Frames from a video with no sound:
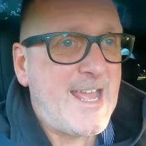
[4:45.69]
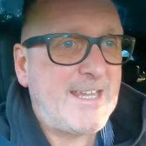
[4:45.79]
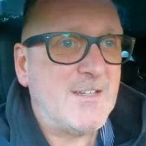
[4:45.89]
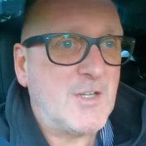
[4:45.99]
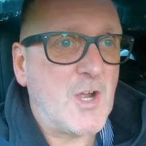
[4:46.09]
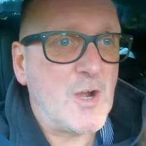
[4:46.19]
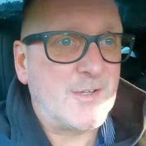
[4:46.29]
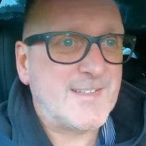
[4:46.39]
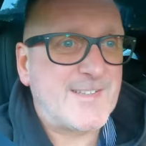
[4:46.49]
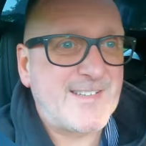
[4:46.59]
hidden
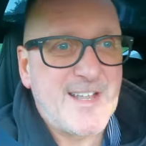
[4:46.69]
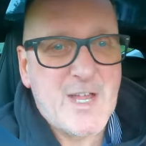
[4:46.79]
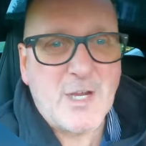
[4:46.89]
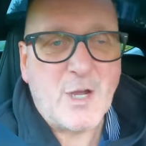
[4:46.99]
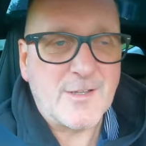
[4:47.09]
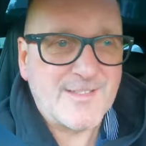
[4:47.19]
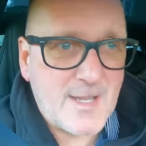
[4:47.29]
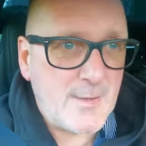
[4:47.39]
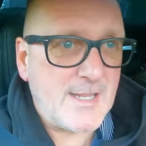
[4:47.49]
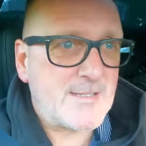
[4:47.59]
costs, costs
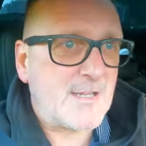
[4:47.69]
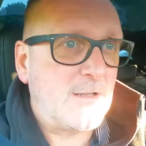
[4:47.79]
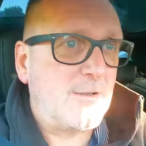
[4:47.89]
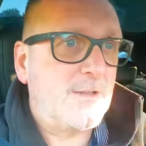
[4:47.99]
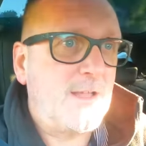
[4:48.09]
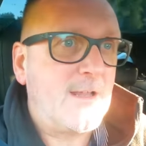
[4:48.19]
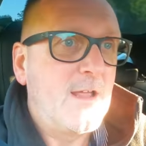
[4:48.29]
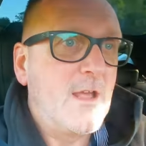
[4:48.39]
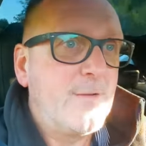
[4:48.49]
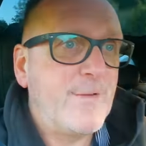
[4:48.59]
going into London.
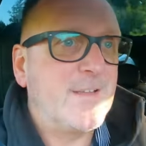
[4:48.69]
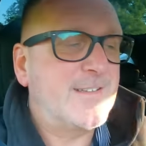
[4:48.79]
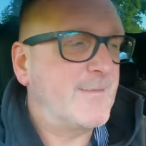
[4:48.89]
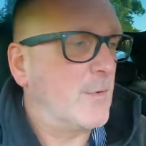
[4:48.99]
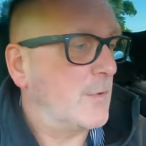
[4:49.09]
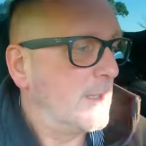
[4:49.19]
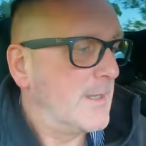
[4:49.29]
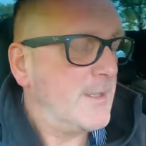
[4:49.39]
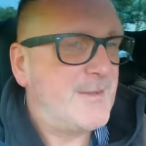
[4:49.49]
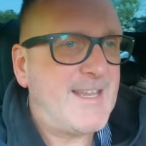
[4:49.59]
First of all,
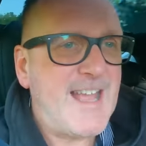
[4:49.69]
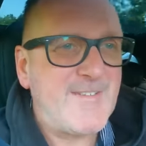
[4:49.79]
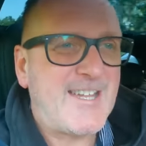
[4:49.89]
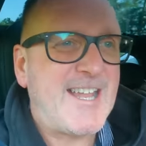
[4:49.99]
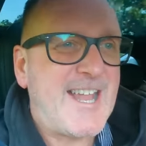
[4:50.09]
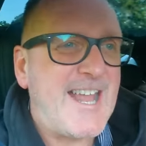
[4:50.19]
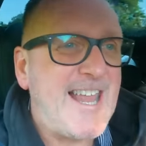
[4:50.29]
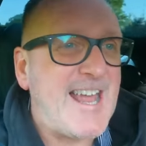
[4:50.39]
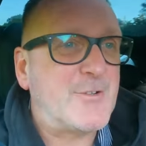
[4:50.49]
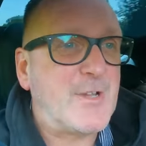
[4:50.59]
you think having an
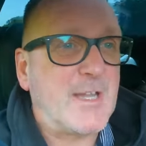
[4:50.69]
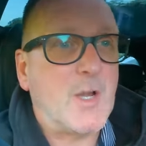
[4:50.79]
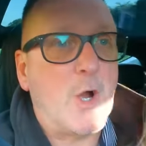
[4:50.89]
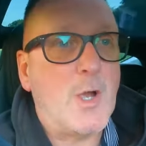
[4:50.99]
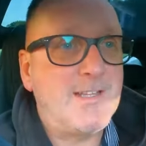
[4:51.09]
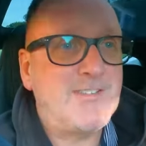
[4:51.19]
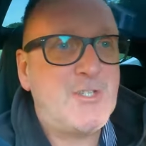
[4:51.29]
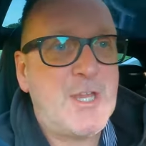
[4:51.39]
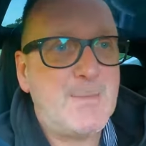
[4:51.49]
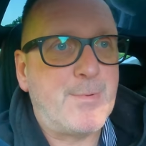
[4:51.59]
electric car is
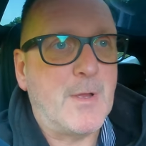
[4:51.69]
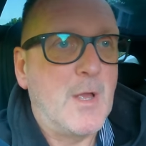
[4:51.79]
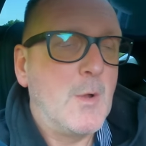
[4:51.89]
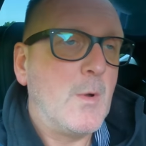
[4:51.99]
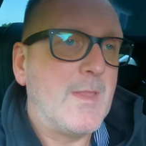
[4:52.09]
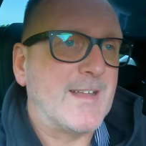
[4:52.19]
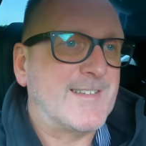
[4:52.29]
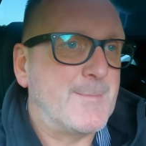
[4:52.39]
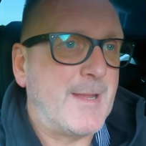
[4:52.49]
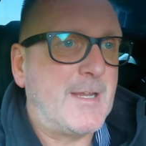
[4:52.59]
cheaper? Well, that's
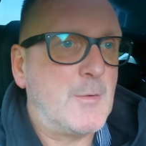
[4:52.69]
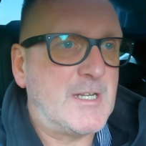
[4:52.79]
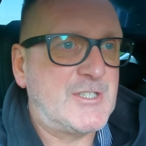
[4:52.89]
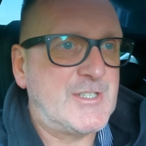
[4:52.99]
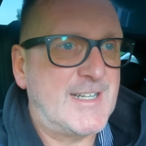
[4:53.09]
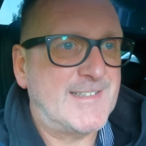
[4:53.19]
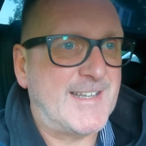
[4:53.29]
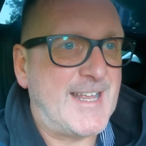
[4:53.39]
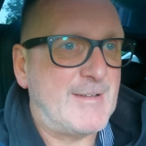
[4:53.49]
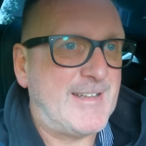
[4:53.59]
the big question,
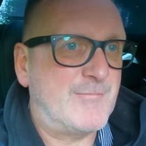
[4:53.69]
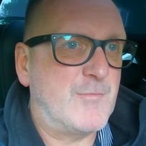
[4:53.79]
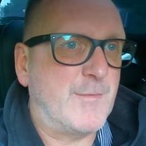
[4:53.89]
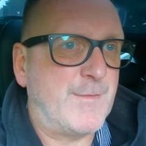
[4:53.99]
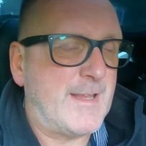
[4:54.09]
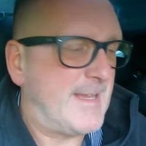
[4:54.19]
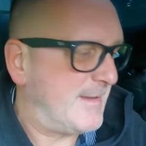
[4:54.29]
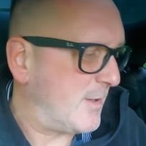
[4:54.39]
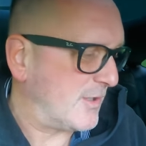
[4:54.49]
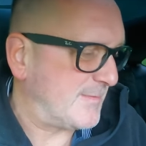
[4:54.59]
isn't it? It's roughly
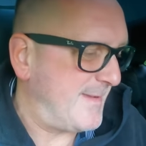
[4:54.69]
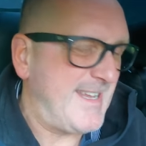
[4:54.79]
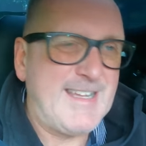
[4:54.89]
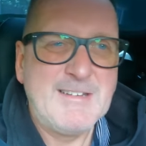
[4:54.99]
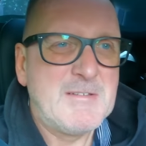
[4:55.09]
cost me